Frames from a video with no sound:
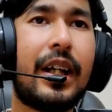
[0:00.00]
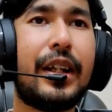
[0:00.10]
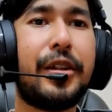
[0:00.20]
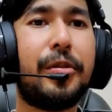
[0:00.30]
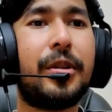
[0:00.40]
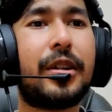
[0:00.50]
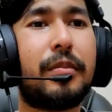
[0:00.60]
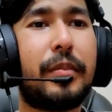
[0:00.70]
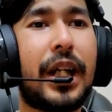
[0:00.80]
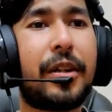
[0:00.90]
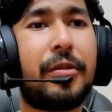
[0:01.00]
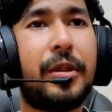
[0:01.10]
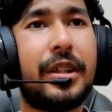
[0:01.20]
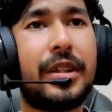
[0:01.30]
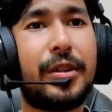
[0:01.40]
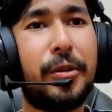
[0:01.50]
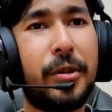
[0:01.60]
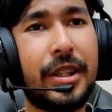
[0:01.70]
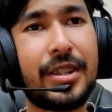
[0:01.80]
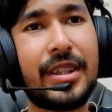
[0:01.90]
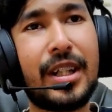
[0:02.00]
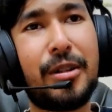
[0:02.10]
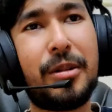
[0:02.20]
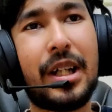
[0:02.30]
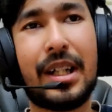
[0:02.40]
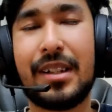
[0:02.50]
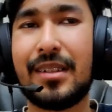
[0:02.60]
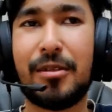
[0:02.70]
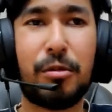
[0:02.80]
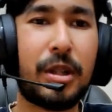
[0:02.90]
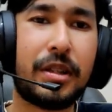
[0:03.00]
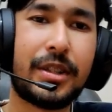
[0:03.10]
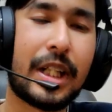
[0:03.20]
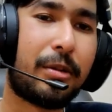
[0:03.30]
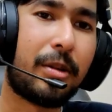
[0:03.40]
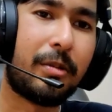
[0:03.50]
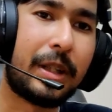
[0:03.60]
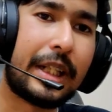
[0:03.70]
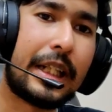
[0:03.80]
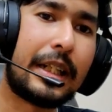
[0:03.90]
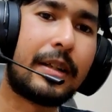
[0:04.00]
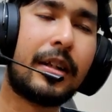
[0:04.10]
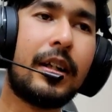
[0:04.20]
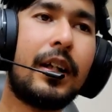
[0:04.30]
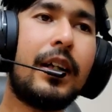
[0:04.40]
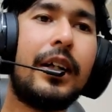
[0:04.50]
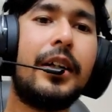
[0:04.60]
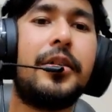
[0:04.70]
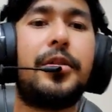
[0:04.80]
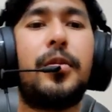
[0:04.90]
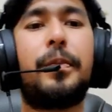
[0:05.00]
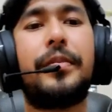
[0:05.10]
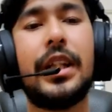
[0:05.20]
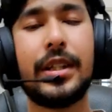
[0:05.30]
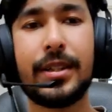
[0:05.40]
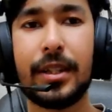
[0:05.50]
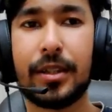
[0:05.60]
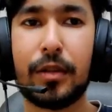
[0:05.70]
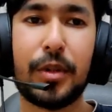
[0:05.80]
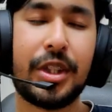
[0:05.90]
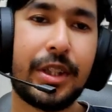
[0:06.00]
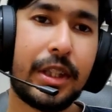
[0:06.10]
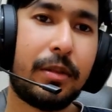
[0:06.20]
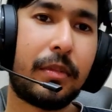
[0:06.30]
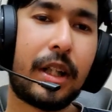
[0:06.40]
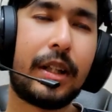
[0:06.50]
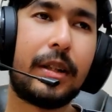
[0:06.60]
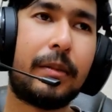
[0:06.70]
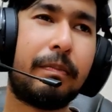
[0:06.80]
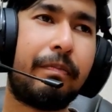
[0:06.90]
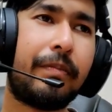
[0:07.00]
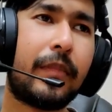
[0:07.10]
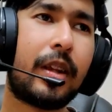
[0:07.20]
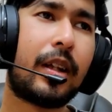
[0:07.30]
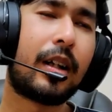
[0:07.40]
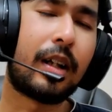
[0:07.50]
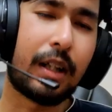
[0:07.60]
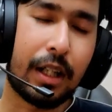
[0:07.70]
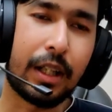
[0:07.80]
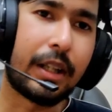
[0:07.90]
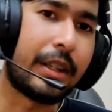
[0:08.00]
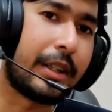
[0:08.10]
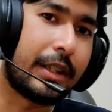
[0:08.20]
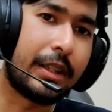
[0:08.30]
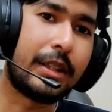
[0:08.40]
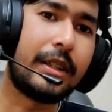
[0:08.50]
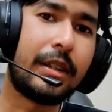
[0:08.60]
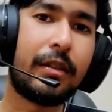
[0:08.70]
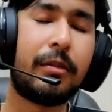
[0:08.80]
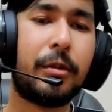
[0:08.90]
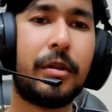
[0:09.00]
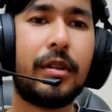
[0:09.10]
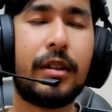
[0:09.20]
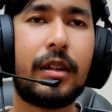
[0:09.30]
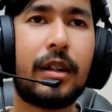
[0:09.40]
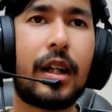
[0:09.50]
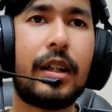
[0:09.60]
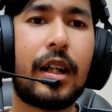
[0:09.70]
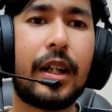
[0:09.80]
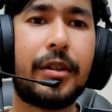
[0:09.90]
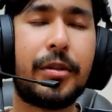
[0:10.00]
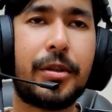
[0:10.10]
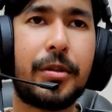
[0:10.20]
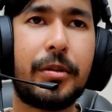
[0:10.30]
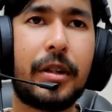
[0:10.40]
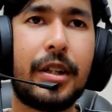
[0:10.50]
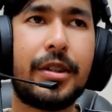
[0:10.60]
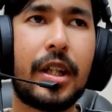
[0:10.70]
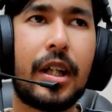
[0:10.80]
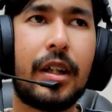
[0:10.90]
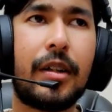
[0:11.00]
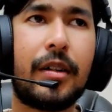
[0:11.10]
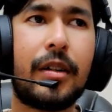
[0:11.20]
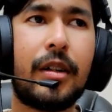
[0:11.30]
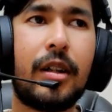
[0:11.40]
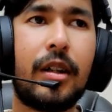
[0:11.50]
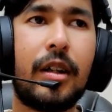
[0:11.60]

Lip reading: and he will come back with Togekiss now, and one Shadow Claw will kill it. So this is the budget team I would I like to show you guys. And